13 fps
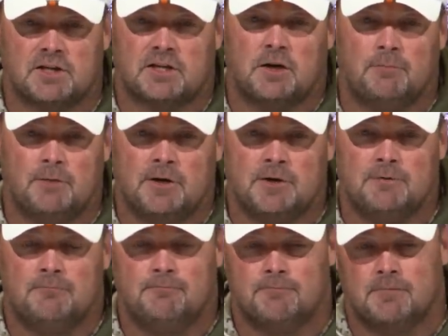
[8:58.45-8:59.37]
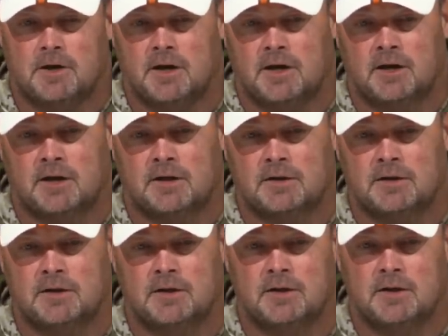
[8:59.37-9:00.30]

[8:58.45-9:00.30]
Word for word: they come in and